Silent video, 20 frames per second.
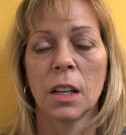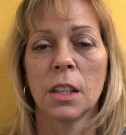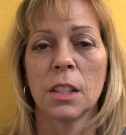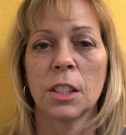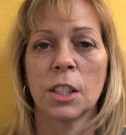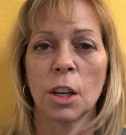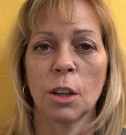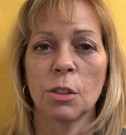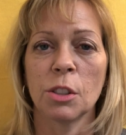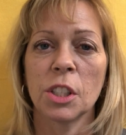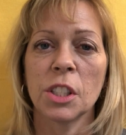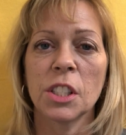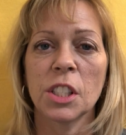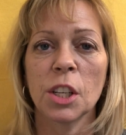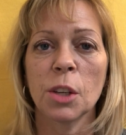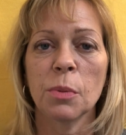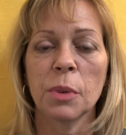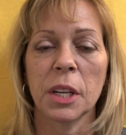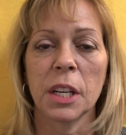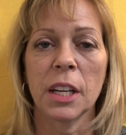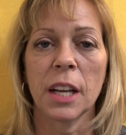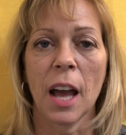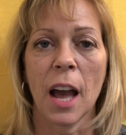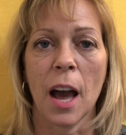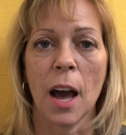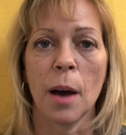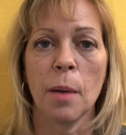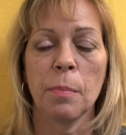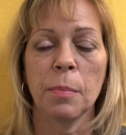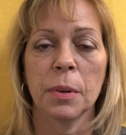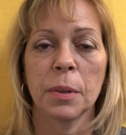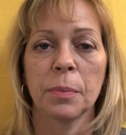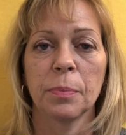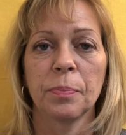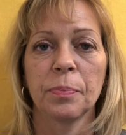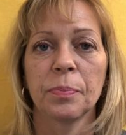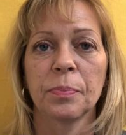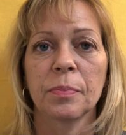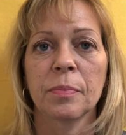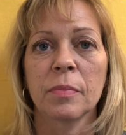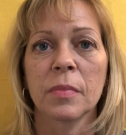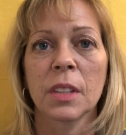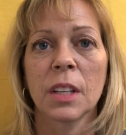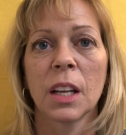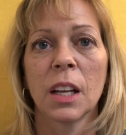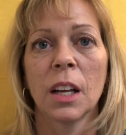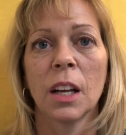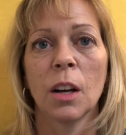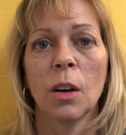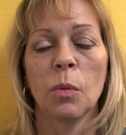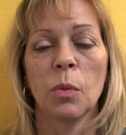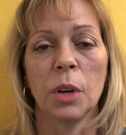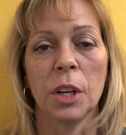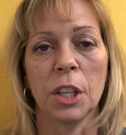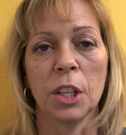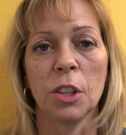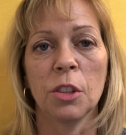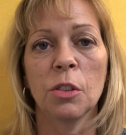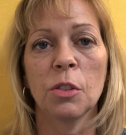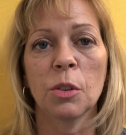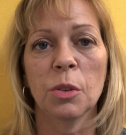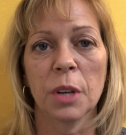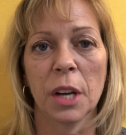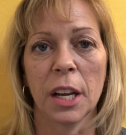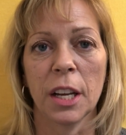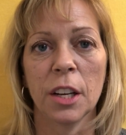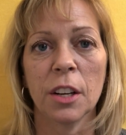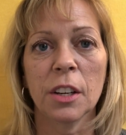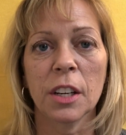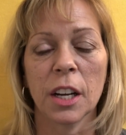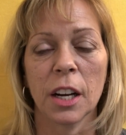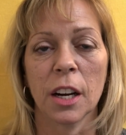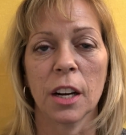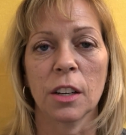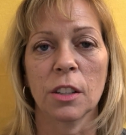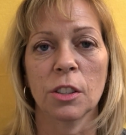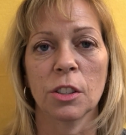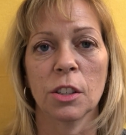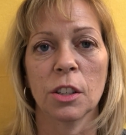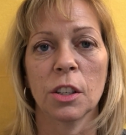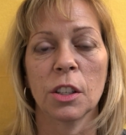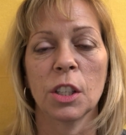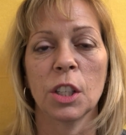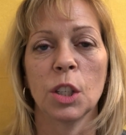So just to recap, when you create your character,